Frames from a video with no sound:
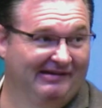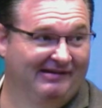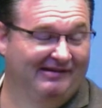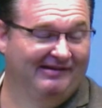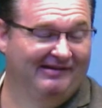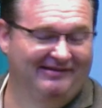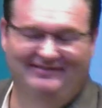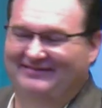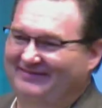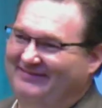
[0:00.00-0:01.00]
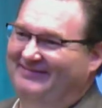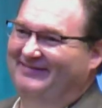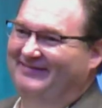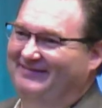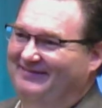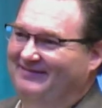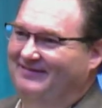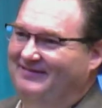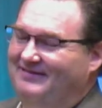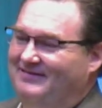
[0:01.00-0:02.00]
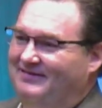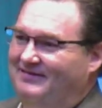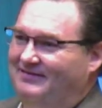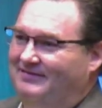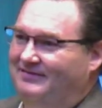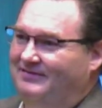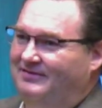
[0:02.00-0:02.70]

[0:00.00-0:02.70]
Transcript: (silence)